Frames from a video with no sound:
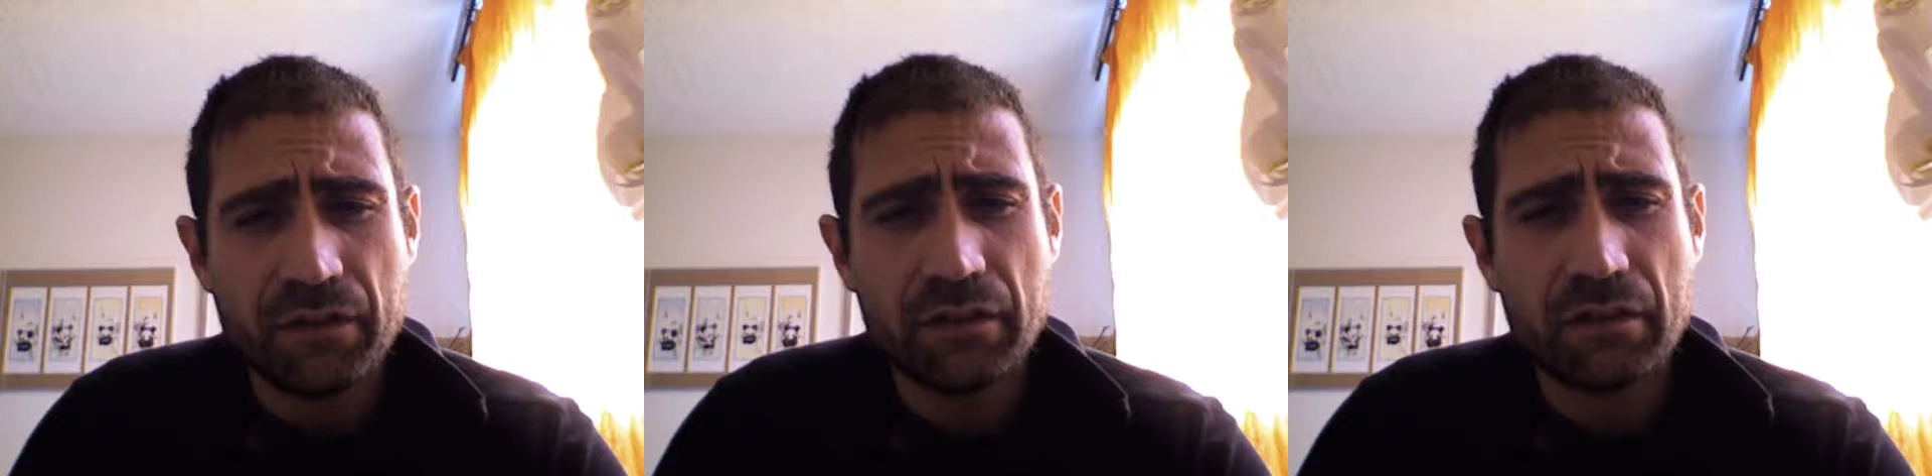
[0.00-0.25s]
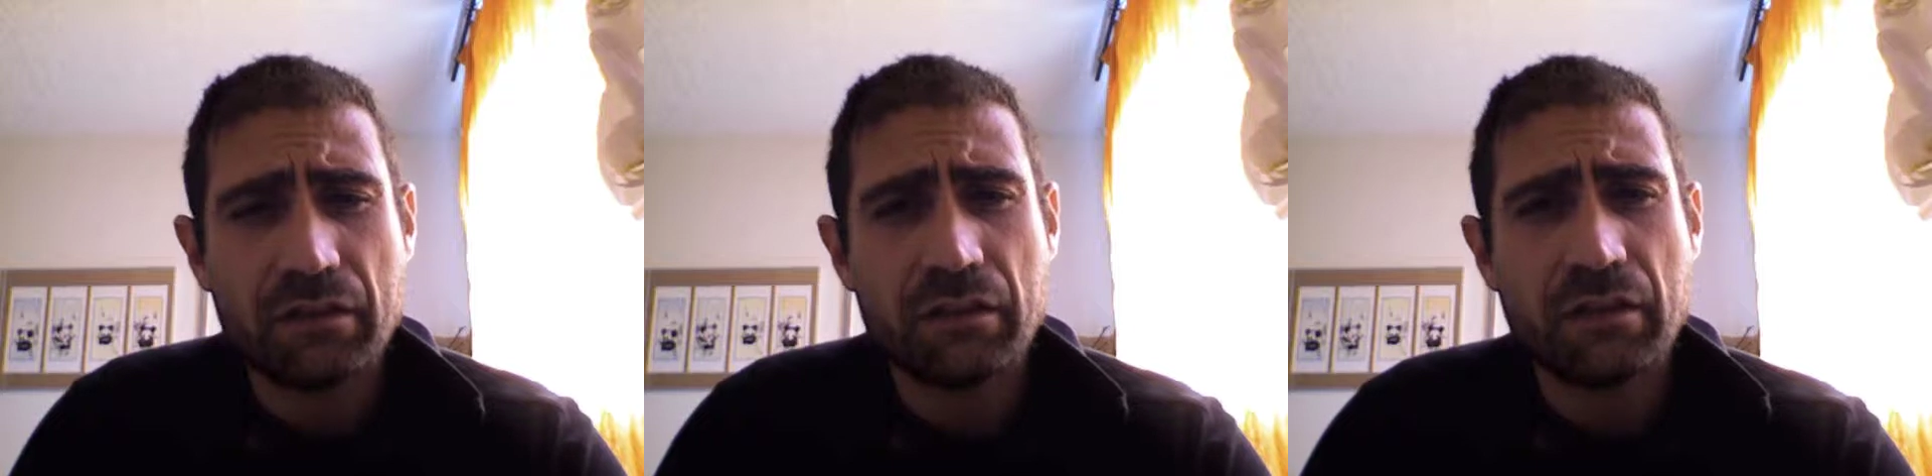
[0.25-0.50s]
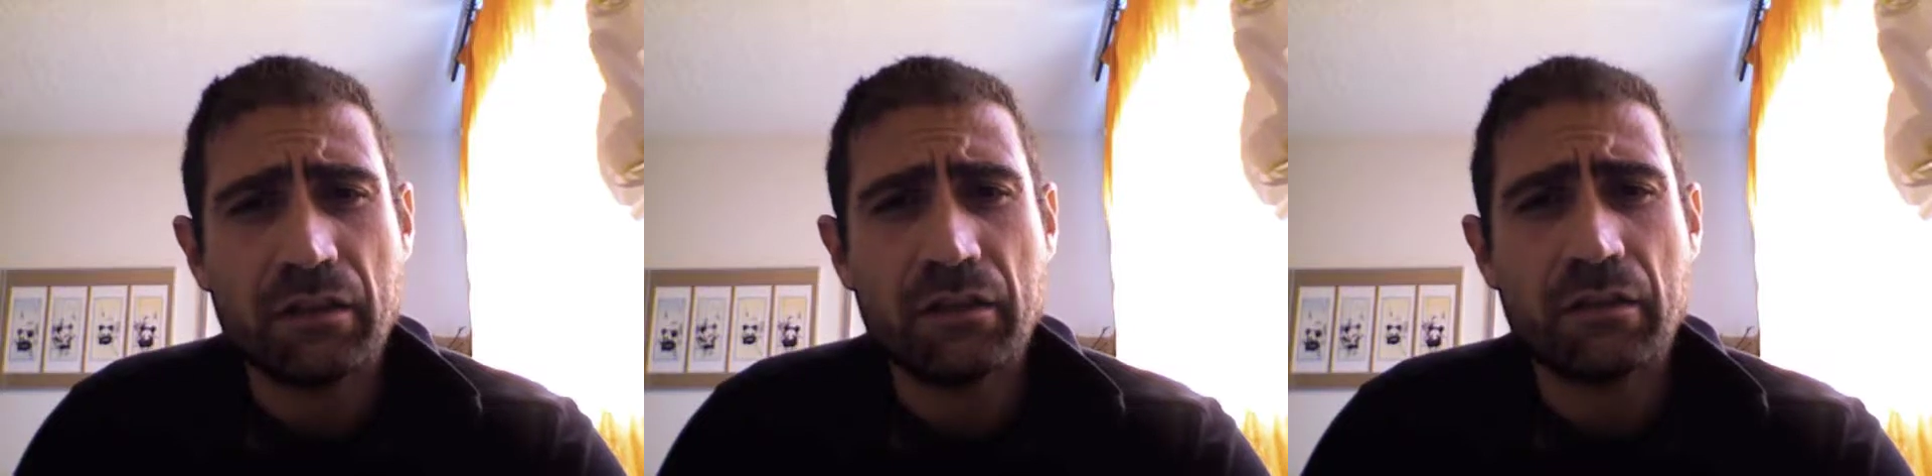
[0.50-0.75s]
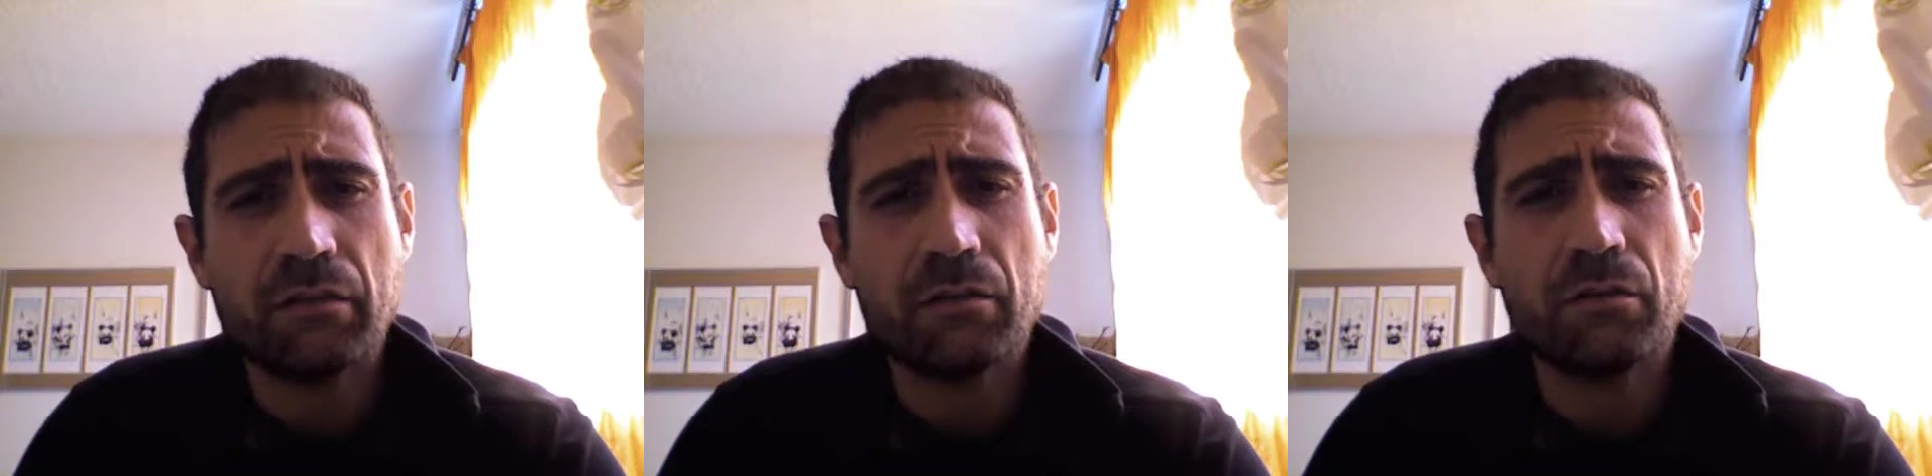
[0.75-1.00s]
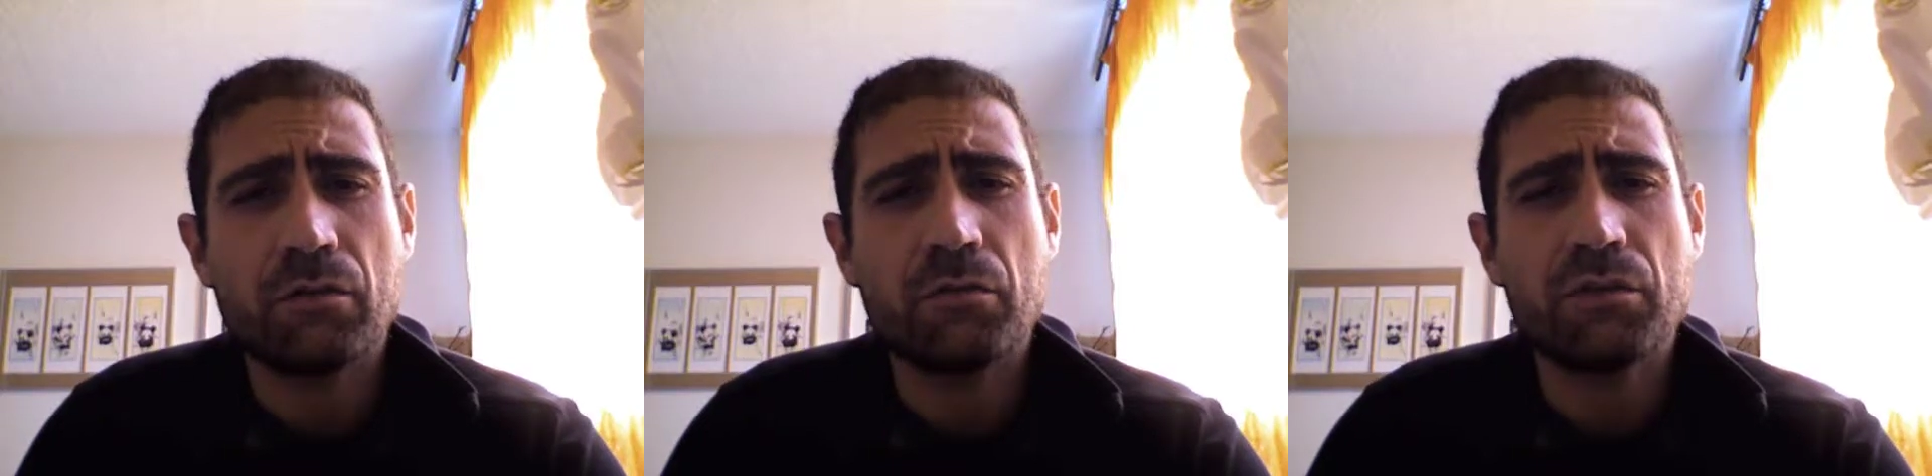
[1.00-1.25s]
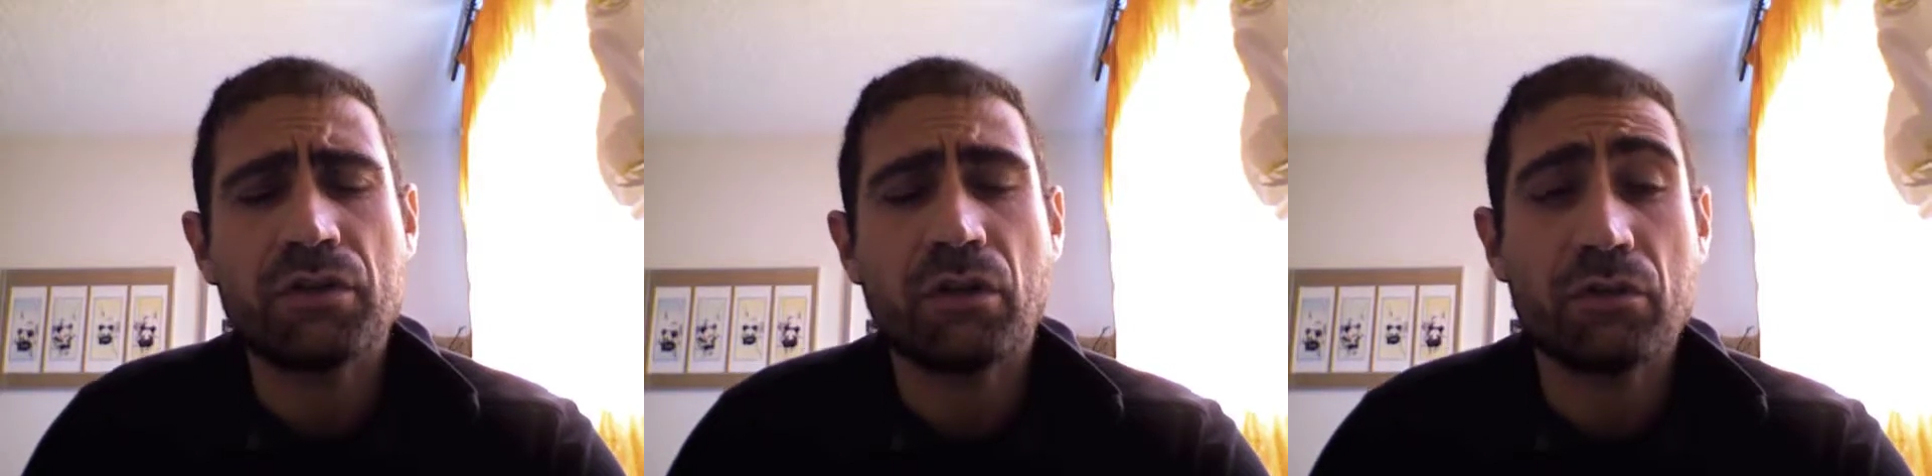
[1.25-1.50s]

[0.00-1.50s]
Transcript: it, which